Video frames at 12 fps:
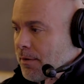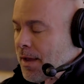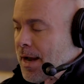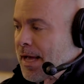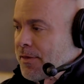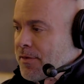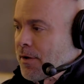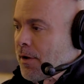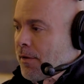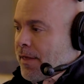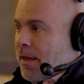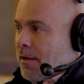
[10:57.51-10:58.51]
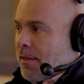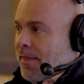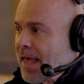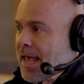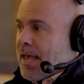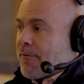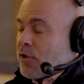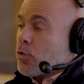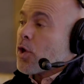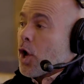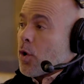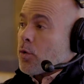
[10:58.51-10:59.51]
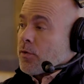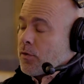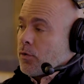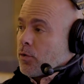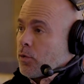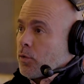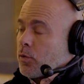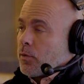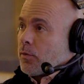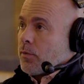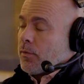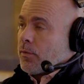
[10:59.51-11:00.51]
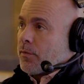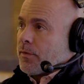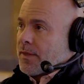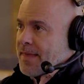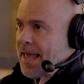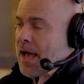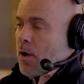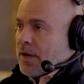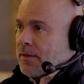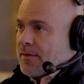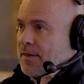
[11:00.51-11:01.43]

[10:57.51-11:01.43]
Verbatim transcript: and I saw that they, if you go to the town in